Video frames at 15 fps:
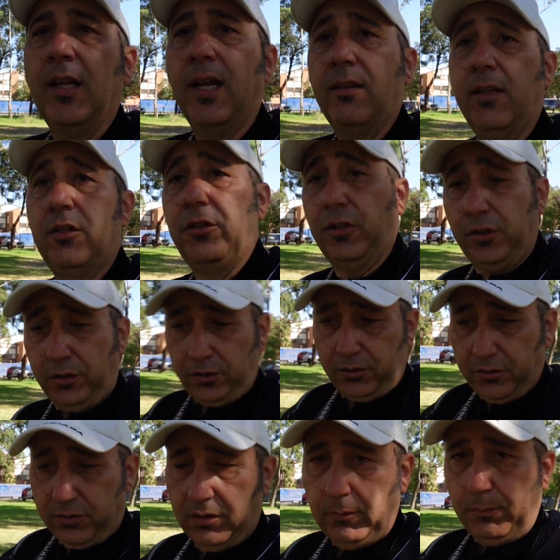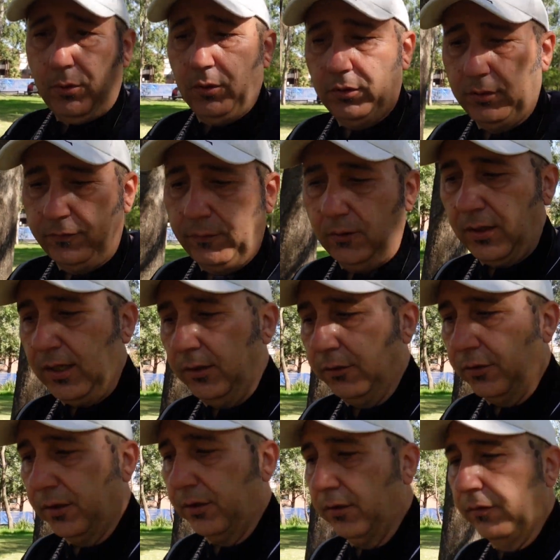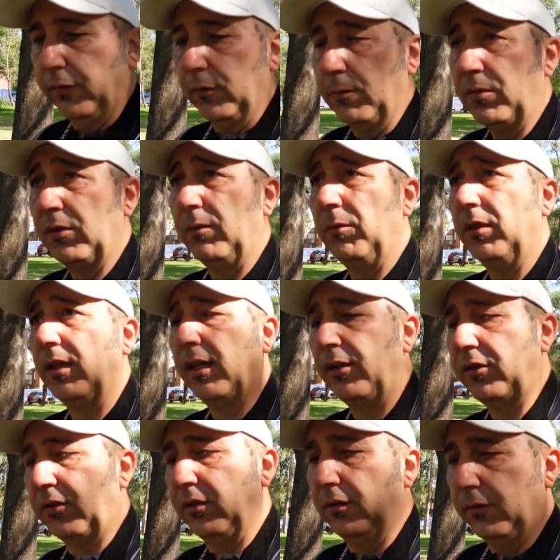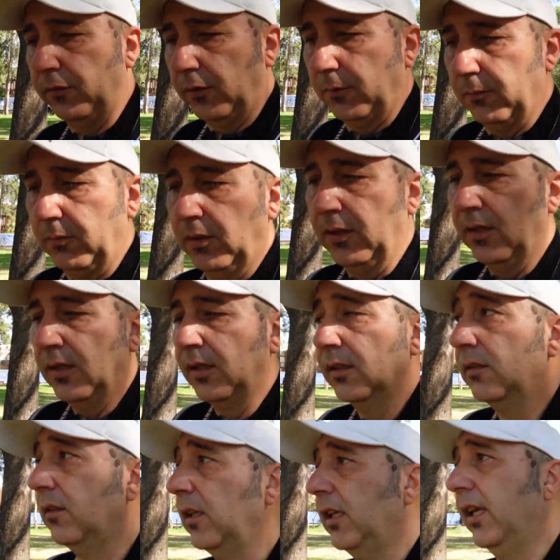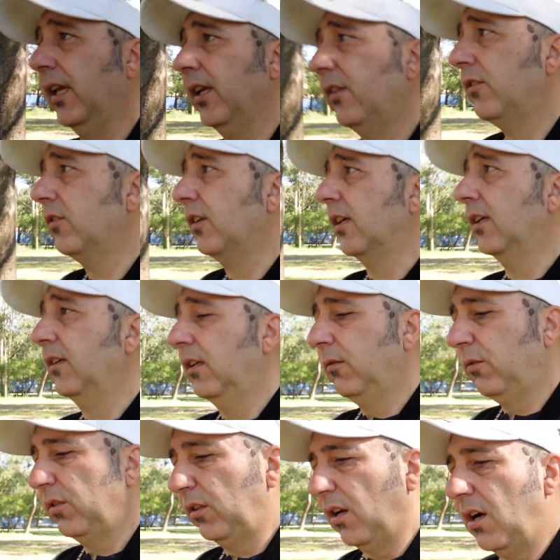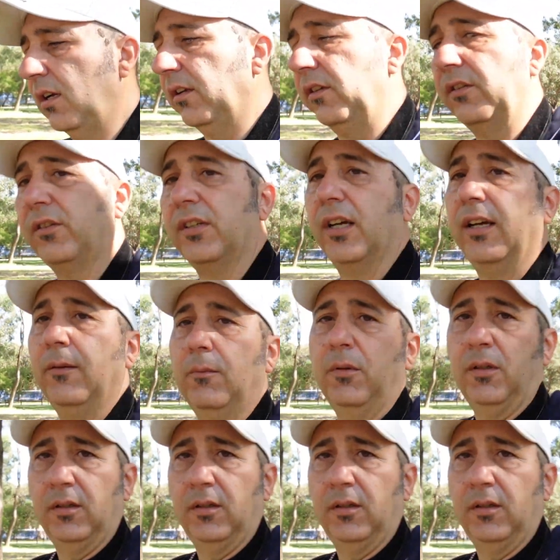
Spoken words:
and then she used the Portrait 400 film simulation from Dehancer. It was kind of the same,